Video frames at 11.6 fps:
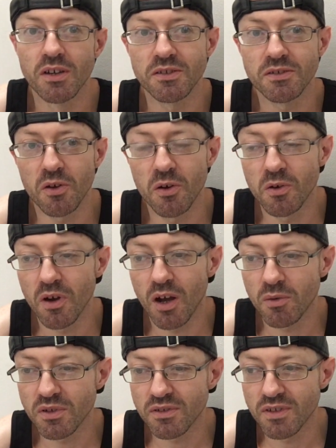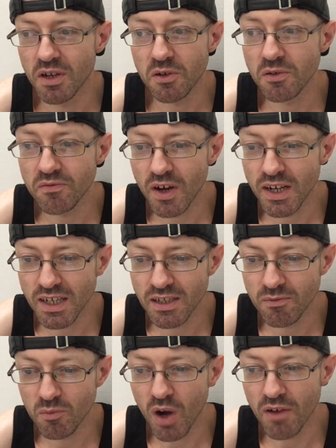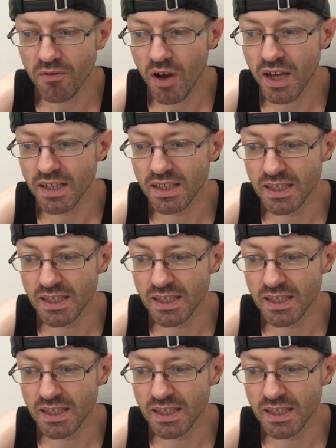So I couldn't find any Wi-Fi